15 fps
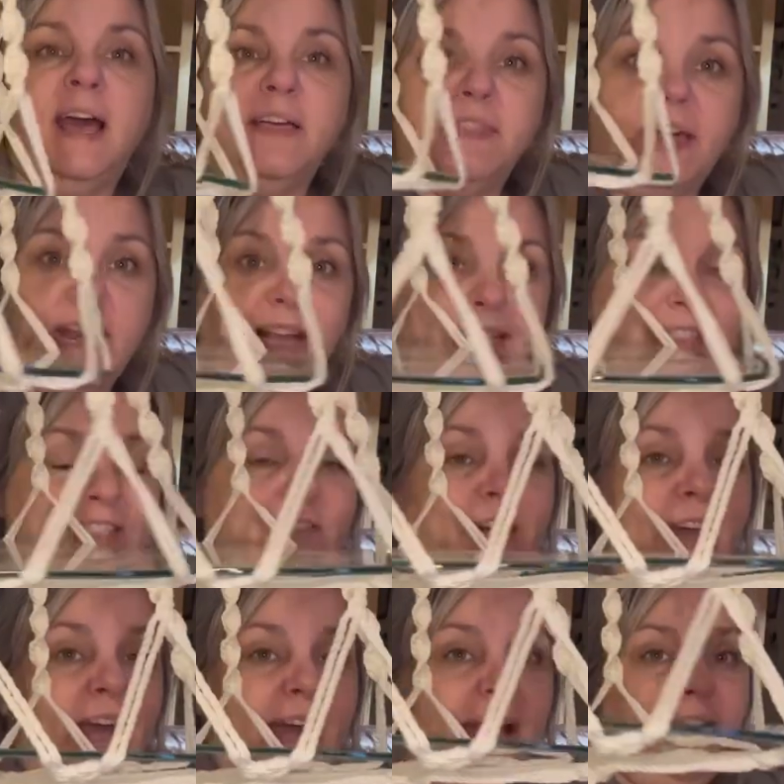that I still
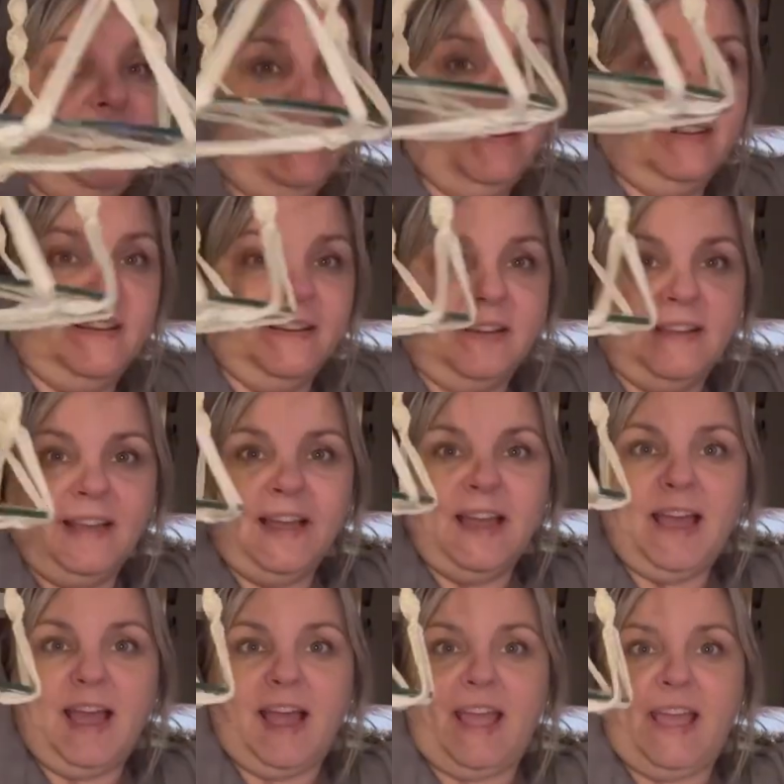have.
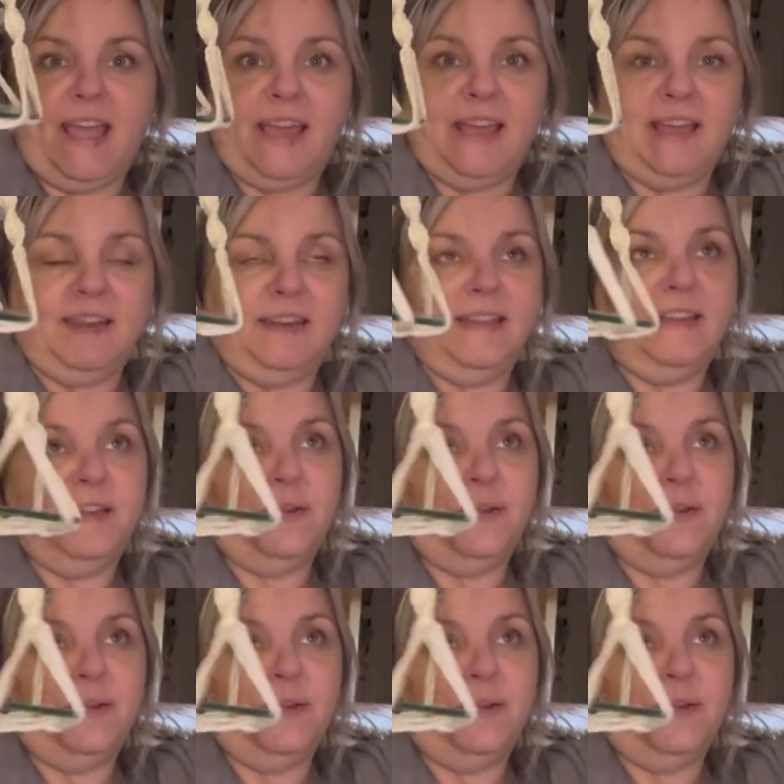And